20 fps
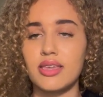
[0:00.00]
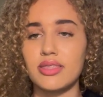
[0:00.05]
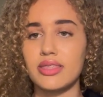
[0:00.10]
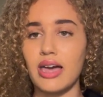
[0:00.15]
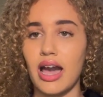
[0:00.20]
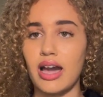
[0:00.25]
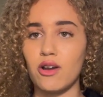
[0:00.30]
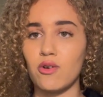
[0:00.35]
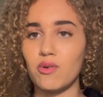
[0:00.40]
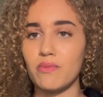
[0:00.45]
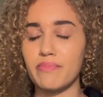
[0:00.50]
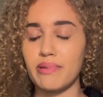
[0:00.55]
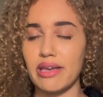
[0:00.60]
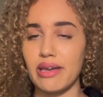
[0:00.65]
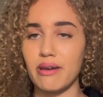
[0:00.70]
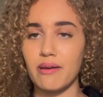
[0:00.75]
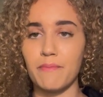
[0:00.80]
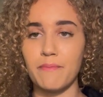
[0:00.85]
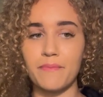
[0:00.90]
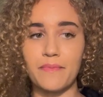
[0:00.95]
that it will be
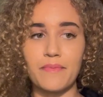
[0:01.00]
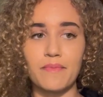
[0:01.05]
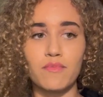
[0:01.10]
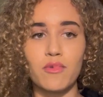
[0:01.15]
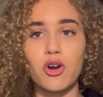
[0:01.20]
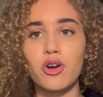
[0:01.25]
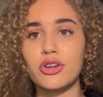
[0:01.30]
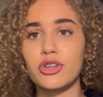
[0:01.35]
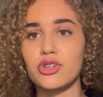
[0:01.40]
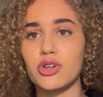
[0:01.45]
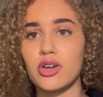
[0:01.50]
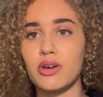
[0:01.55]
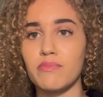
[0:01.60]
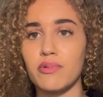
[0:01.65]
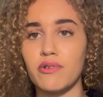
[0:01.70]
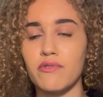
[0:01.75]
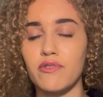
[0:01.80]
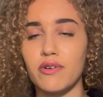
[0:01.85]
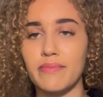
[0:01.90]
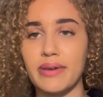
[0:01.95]
um, more
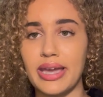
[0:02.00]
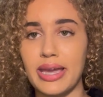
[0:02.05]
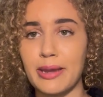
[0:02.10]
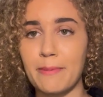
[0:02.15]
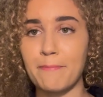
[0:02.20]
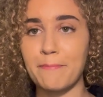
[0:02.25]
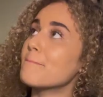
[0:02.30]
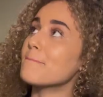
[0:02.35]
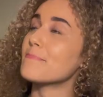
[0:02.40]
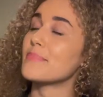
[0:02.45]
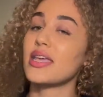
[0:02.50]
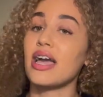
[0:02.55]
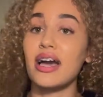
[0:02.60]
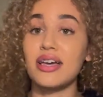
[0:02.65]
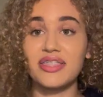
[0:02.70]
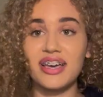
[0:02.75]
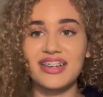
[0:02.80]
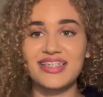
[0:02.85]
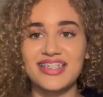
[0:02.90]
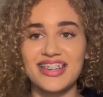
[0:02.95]
enjoyable for me. Yeah,
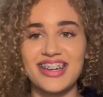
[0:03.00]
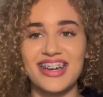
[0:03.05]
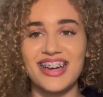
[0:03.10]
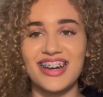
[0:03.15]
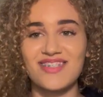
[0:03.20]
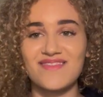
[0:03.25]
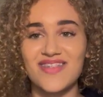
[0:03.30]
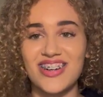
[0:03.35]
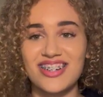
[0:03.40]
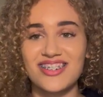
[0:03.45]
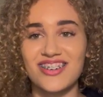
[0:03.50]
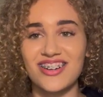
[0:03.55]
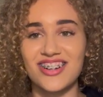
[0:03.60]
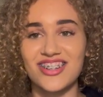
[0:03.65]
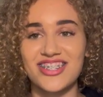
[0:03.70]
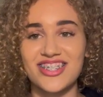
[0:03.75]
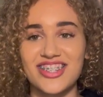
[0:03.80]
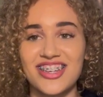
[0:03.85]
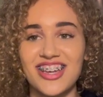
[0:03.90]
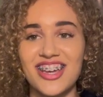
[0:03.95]
that's it. Oh my gosh.